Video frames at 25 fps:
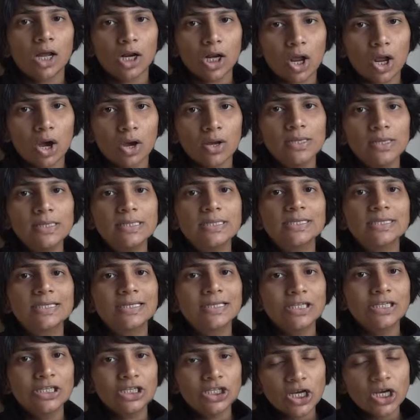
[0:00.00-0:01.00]
annoyance
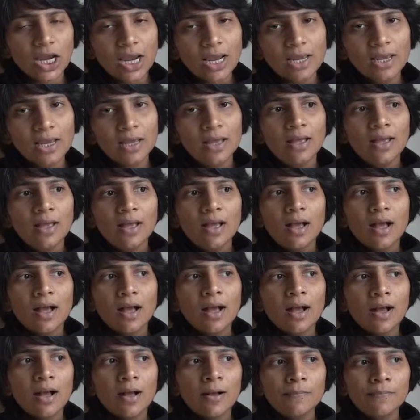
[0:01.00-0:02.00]
in check
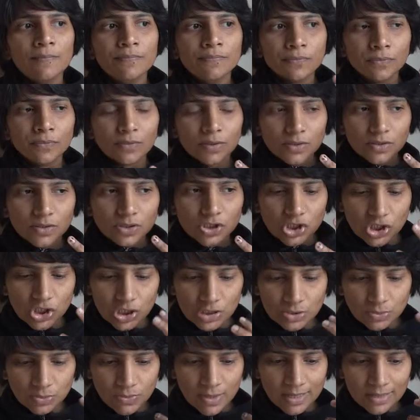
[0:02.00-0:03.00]
um,
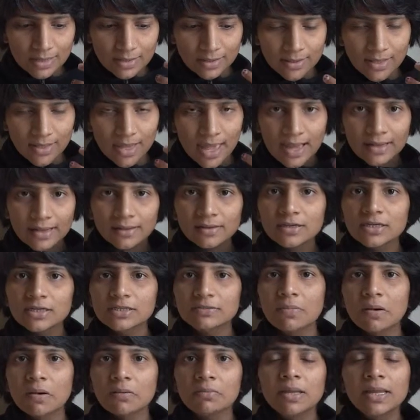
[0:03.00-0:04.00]
just when the anger
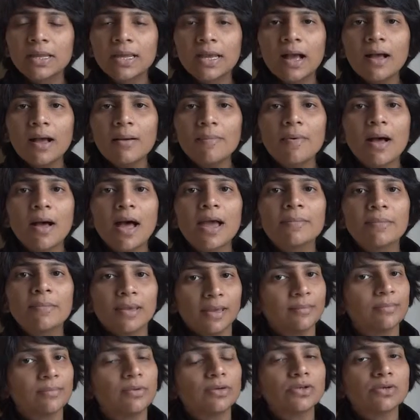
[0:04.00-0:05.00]
is bubbling up i'm
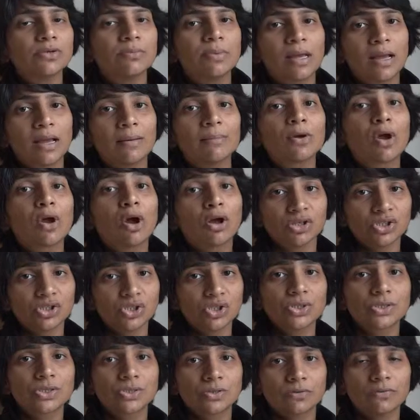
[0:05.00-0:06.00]
able to become
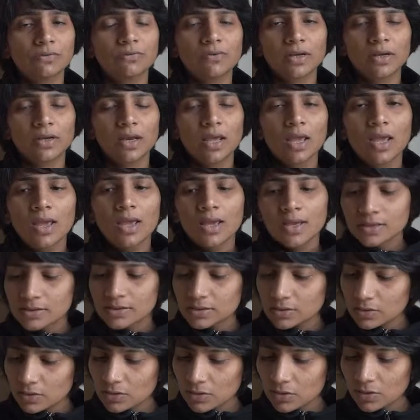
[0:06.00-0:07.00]
conscious of it
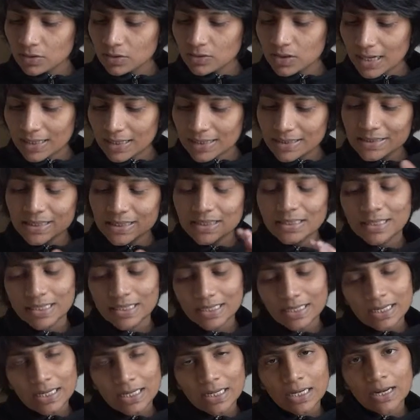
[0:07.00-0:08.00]
so that is a
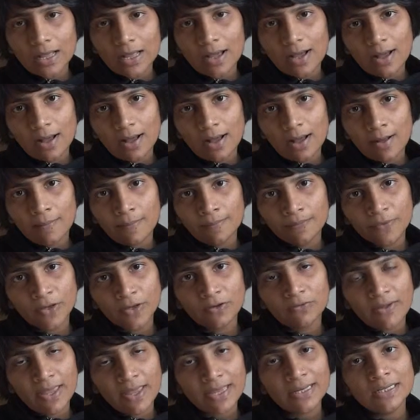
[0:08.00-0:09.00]
little um,
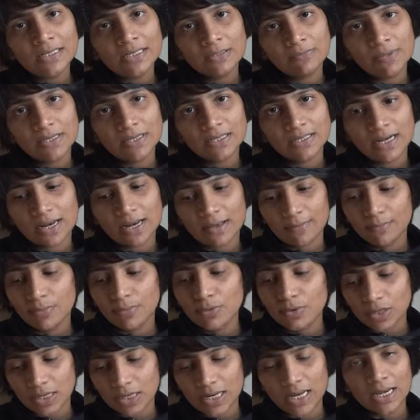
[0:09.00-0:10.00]
awareness piece that i
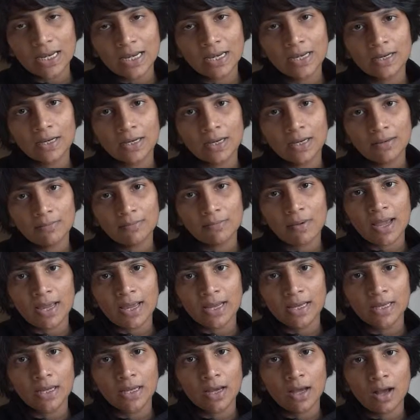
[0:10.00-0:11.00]
put in in
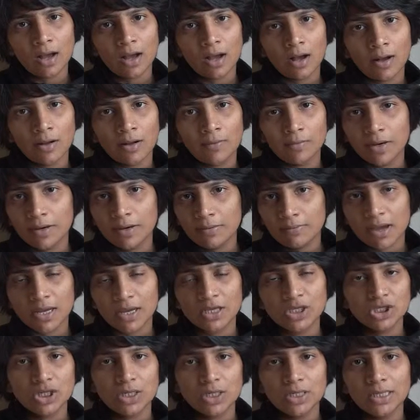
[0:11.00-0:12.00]
my uh, in my
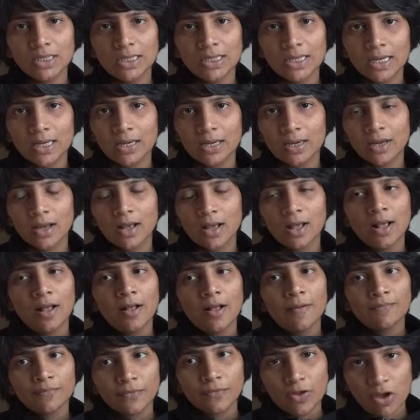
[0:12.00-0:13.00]
journaling
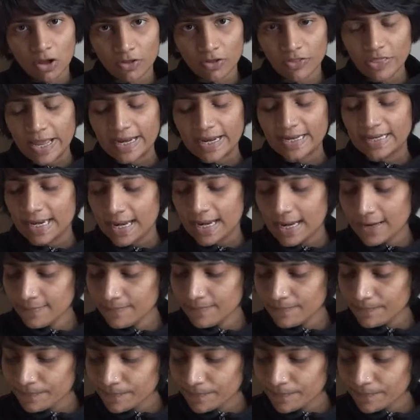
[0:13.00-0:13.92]
on that day